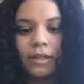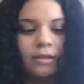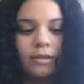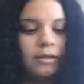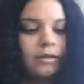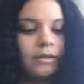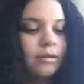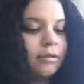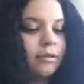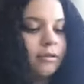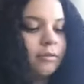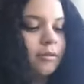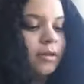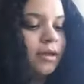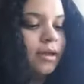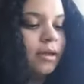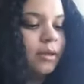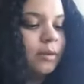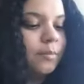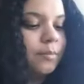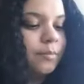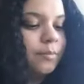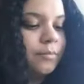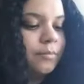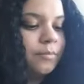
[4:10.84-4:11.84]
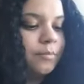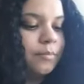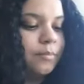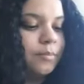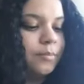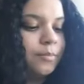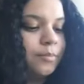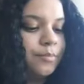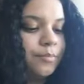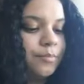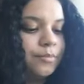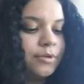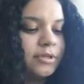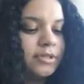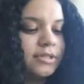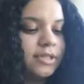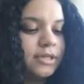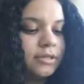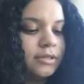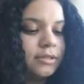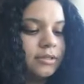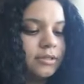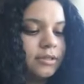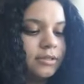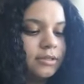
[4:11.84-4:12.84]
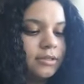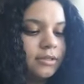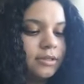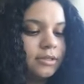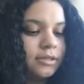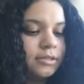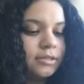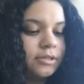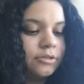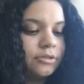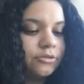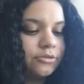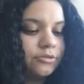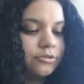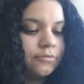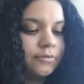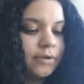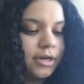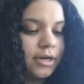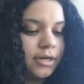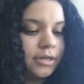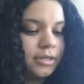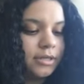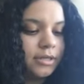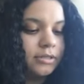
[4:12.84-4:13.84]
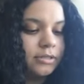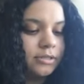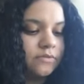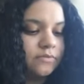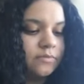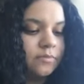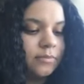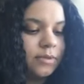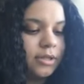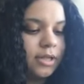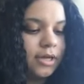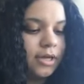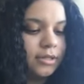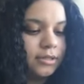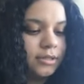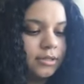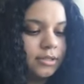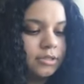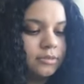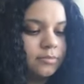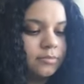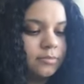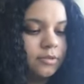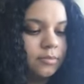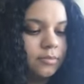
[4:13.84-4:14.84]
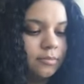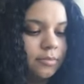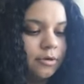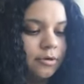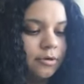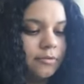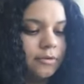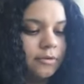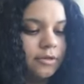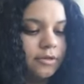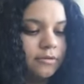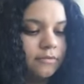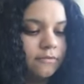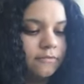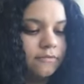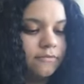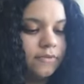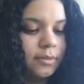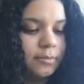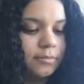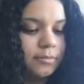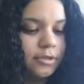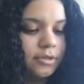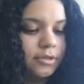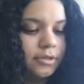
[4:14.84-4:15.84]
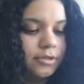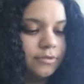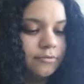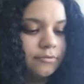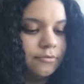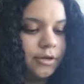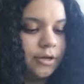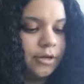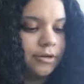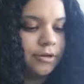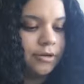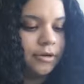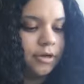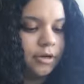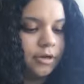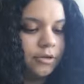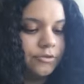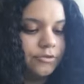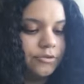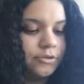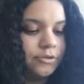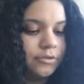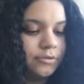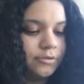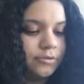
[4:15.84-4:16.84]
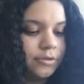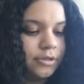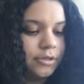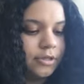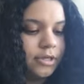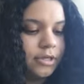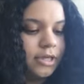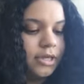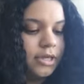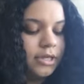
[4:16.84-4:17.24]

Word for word: Highline reads. Presenting the essential writings of Black lesbian poet and feminist writer Audre Lorde,